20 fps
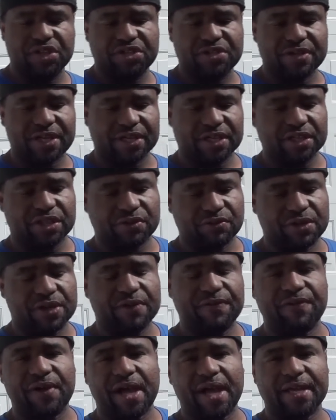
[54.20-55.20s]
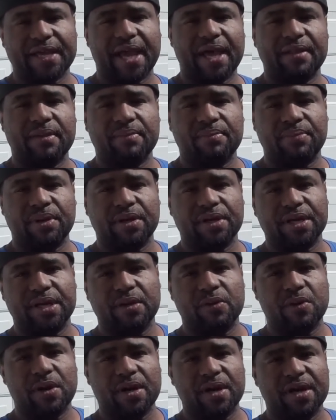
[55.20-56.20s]
get you like a three, five gallon
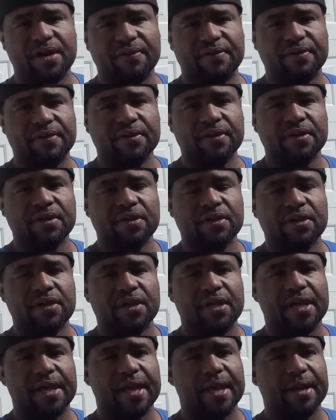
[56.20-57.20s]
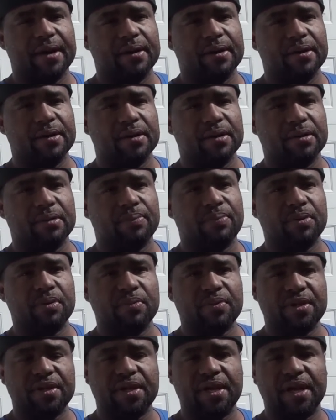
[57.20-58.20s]
bucket, whatever and um, put
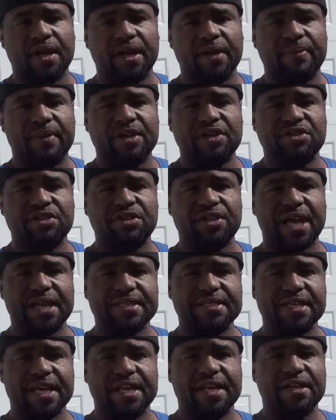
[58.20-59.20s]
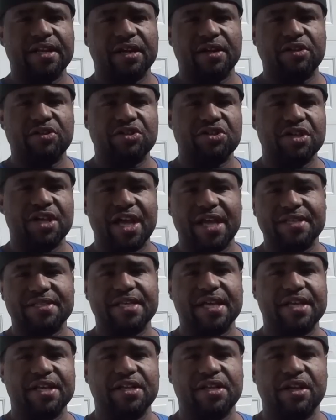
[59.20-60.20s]
them in there. Make sure you got sand in there. You should have
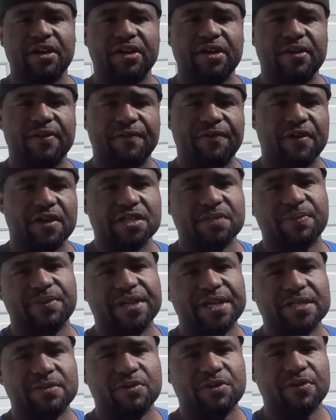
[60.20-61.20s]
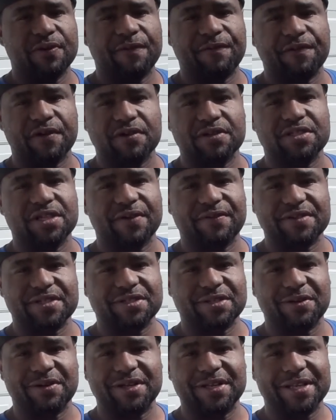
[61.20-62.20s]
sand in there in the first place when you first ever
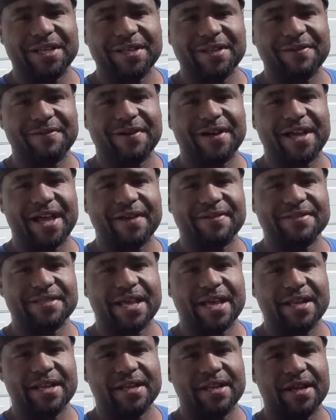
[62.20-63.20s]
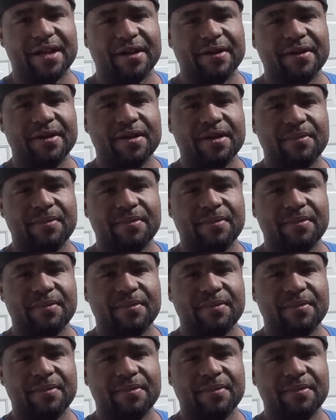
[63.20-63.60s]
started anyway. Have sand in there